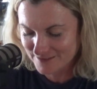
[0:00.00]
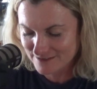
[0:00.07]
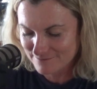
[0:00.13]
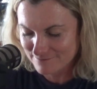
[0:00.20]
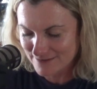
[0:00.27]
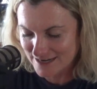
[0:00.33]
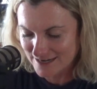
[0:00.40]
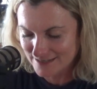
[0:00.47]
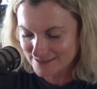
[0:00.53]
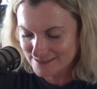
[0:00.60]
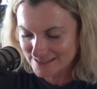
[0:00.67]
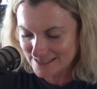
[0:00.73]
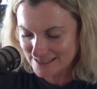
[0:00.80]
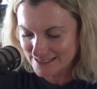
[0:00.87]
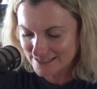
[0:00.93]

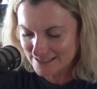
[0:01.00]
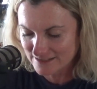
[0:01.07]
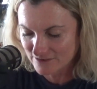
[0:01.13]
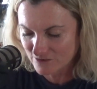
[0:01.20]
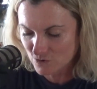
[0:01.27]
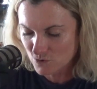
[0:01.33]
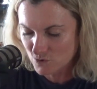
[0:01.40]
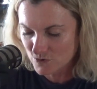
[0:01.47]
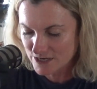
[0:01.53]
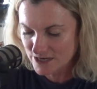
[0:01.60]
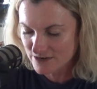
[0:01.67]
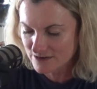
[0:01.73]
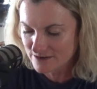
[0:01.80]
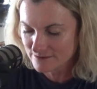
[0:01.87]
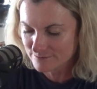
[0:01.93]
Martine
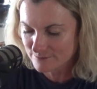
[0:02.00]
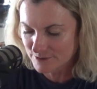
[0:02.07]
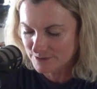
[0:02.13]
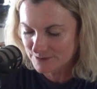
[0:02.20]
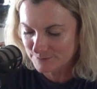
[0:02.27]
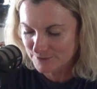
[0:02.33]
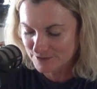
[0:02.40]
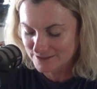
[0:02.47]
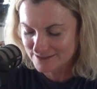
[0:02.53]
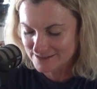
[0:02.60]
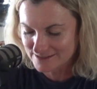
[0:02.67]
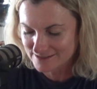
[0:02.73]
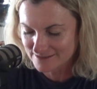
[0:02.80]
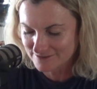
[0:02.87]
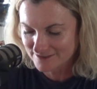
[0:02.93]
Corneo,
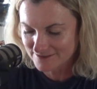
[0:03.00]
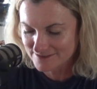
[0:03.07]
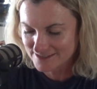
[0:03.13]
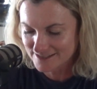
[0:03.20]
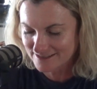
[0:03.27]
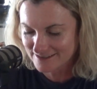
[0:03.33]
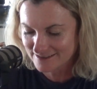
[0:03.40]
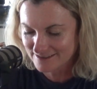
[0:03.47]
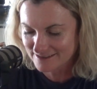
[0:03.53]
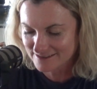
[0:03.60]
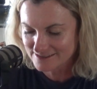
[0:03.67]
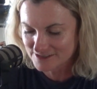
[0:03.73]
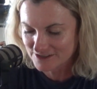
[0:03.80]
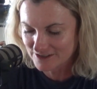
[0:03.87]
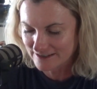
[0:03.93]
apologies if I've said her
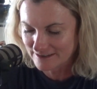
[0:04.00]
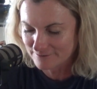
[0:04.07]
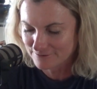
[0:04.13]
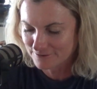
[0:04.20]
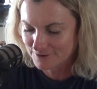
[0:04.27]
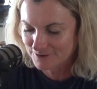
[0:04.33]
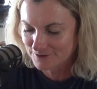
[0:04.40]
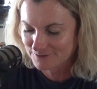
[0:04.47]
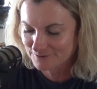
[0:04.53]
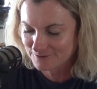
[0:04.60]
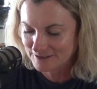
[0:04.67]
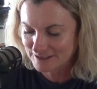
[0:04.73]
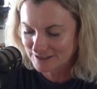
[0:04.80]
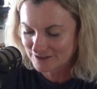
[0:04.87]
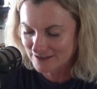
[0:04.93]
surname
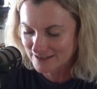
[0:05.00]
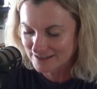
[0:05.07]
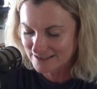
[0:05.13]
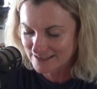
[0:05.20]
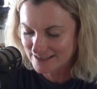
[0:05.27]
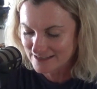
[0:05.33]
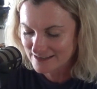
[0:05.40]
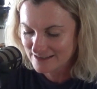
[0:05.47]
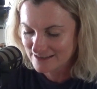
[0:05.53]
incorrectly.